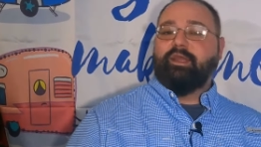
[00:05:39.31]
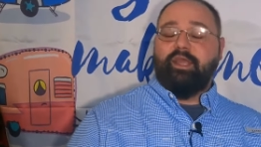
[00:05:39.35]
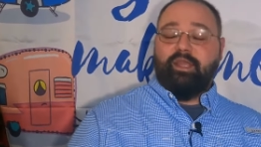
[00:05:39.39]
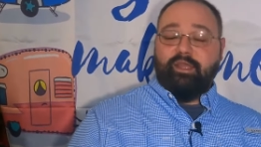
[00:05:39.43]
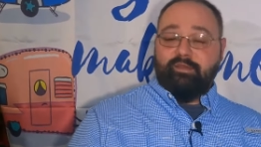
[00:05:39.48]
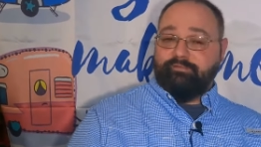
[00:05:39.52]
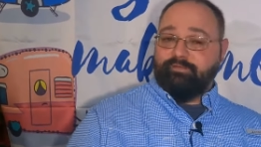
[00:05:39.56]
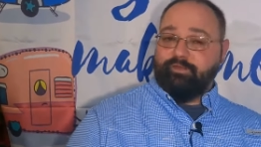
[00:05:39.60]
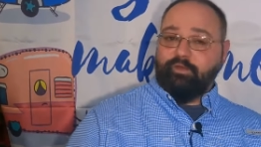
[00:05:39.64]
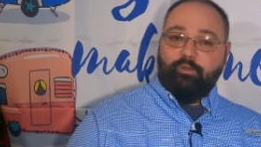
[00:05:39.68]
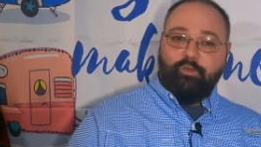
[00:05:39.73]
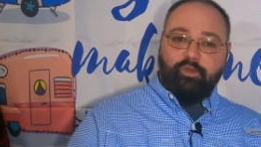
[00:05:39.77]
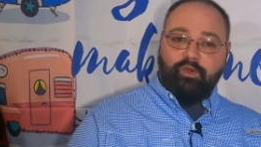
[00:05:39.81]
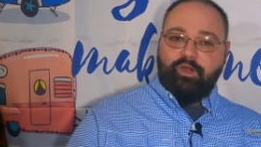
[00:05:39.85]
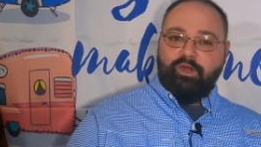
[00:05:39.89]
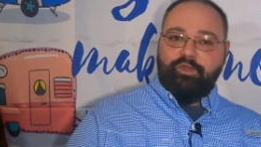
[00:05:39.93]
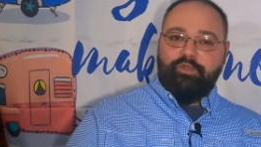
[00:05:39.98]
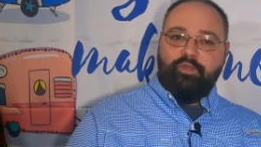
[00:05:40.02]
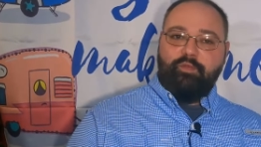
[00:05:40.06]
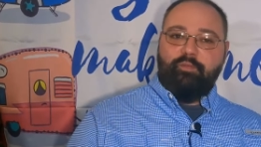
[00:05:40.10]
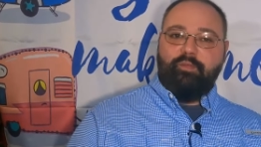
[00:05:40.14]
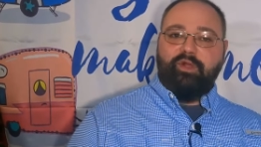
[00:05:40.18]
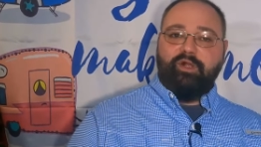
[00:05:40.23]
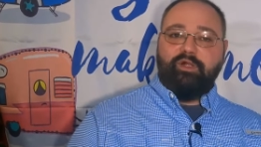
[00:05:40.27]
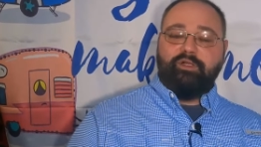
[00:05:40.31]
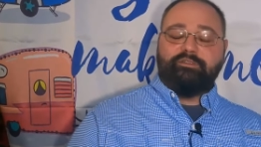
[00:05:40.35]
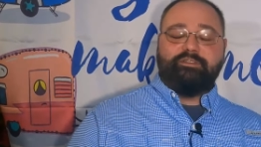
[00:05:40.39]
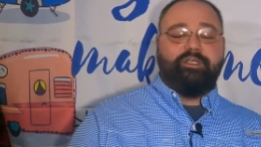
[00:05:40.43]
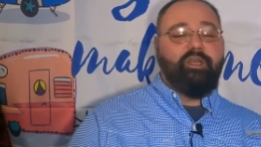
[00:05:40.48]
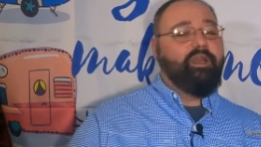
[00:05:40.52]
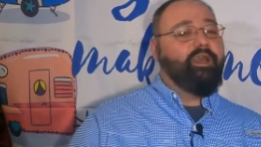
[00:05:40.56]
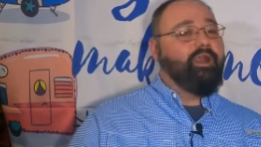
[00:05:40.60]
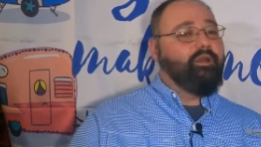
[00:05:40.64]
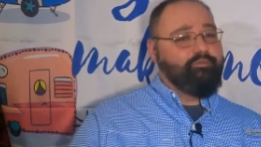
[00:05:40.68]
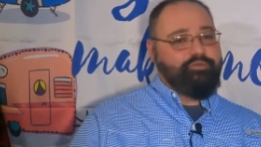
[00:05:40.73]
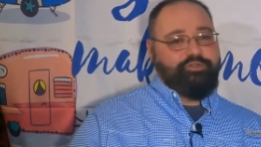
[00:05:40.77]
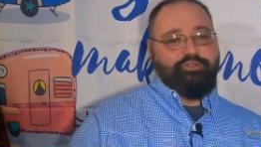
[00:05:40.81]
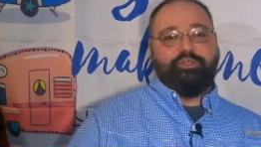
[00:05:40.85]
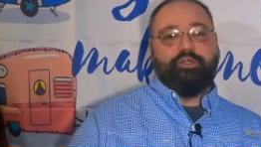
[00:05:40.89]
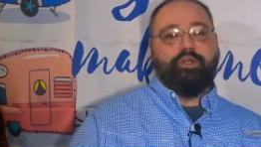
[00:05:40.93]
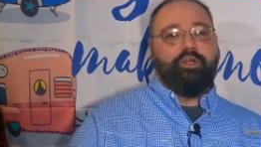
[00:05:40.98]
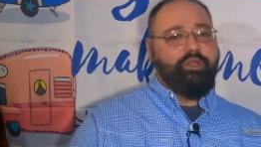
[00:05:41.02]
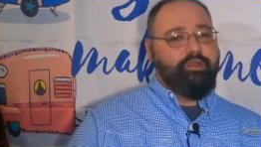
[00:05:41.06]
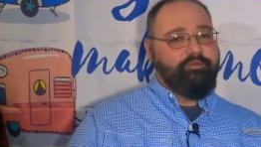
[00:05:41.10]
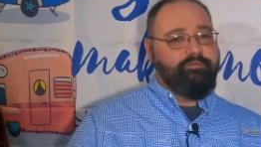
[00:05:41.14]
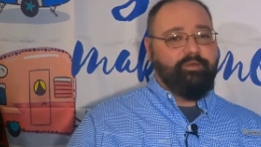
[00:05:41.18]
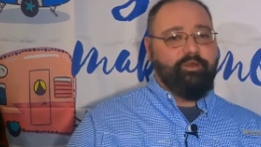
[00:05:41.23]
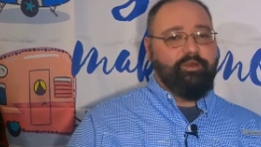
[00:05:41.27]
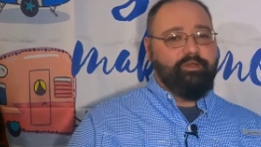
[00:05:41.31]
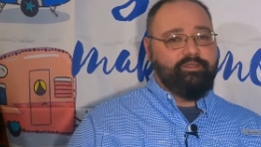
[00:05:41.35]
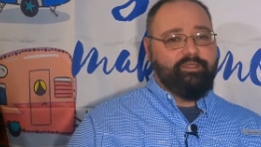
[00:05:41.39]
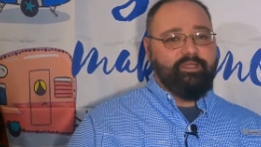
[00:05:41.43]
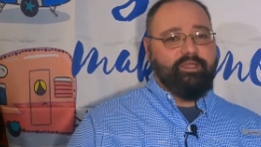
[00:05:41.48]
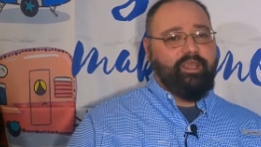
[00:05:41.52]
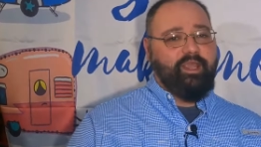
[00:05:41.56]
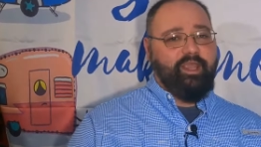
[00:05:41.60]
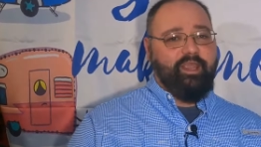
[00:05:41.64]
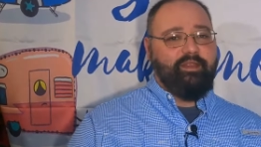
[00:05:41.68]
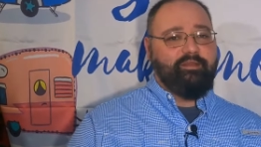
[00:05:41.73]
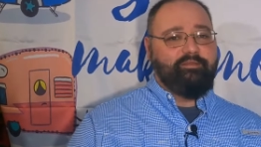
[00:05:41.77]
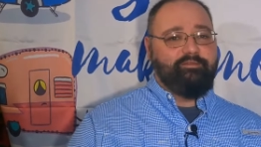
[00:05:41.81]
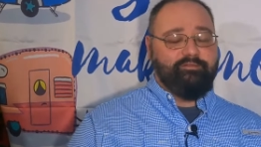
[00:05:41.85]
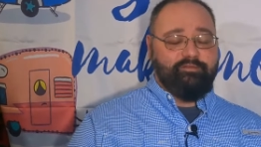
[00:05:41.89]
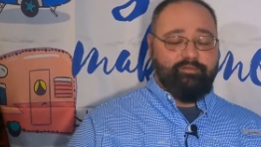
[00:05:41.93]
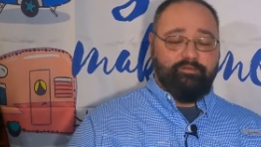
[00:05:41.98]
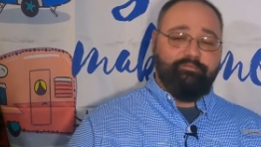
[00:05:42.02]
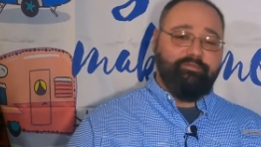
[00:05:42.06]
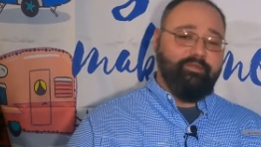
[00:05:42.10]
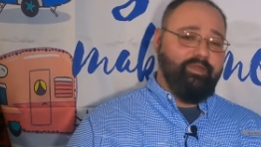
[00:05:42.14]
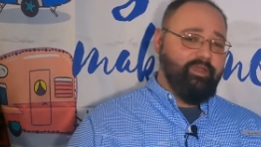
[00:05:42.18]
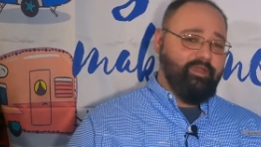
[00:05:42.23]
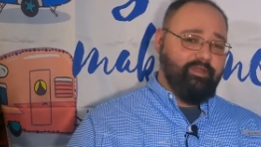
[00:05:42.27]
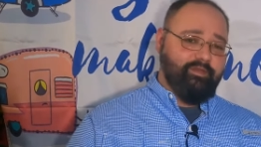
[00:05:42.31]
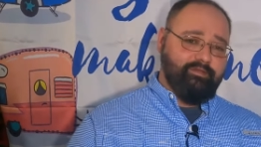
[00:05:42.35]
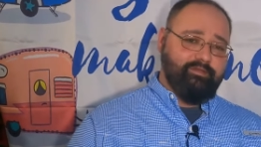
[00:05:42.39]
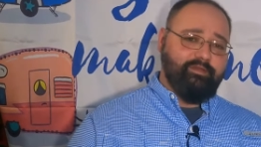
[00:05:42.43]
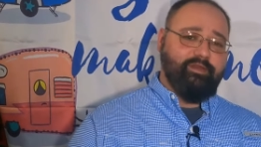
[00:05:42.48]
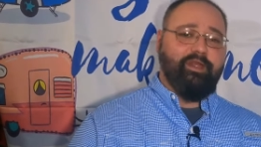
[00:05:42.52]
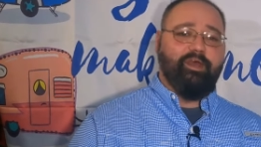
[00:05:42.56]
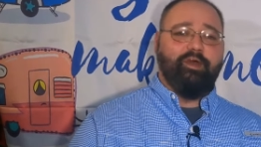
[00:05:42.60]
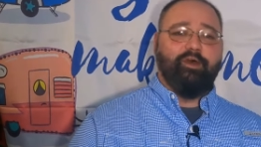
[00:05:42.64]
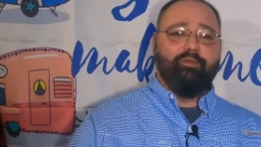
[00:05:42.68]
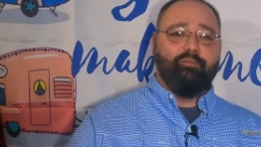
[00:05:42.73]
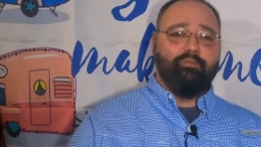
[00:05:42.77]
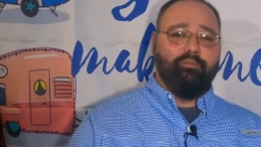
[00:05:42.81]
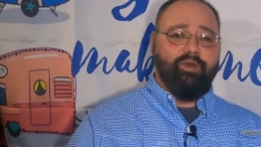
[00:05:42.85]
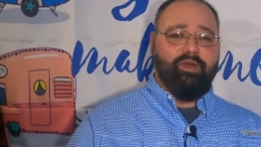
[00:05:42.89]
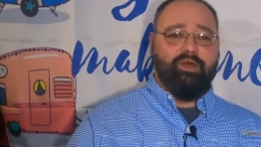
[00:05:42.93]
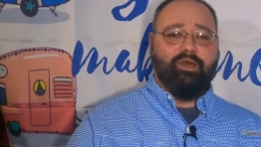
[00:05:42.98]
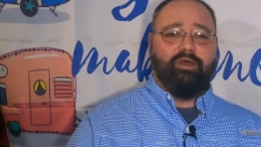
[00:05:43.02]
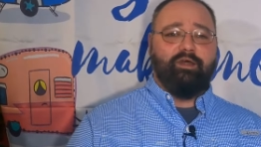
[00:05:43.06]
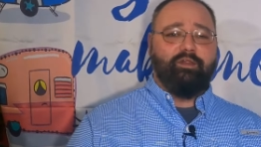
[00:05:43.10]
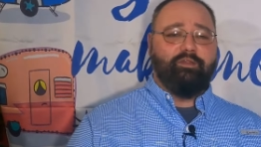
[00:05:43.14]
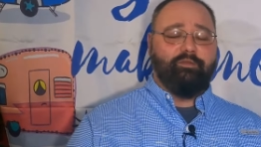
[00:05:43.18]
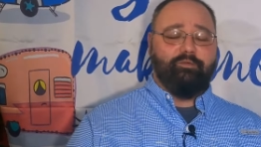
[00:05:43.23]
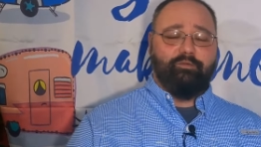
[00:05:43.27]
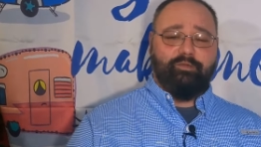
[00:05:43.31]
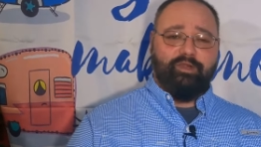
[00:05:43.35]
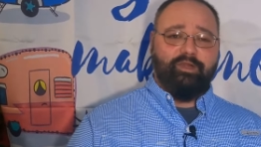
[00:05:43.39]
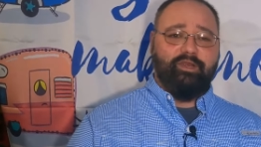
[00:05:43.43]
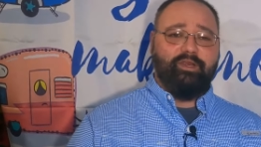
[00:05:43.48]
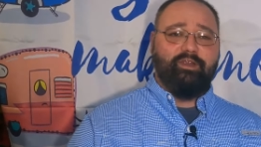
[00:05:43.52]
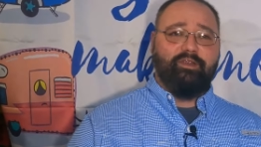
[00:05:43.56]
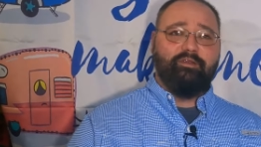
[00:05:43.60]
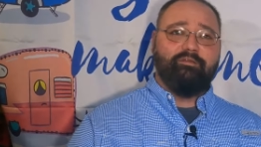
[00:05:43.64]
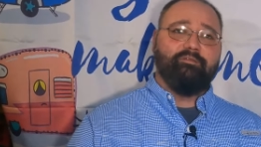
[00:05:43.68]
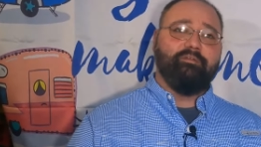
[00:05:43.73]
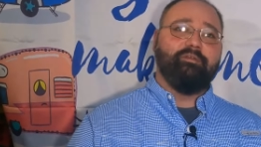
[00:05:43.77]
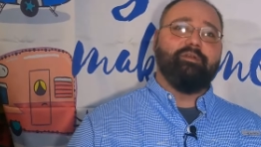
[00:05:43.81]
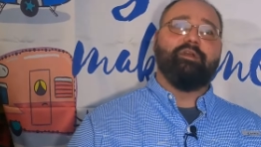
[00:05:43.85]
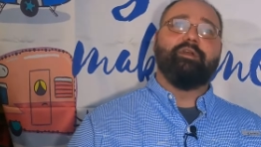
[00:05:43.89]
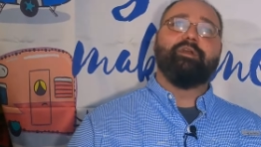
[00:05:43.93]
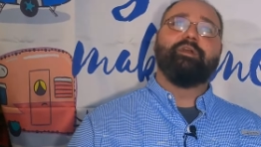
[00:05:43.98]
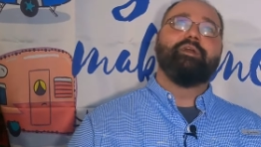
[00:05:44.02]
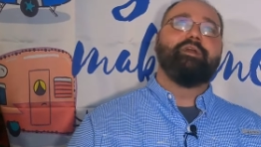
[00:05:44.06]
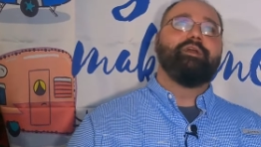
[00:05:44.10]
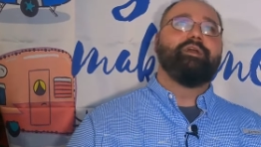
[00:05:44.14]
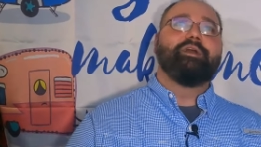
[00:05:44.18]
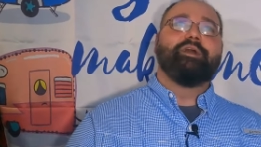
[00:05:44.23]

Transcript: If you were in the military, I'm sure you've heard the cadence, a van down by the river.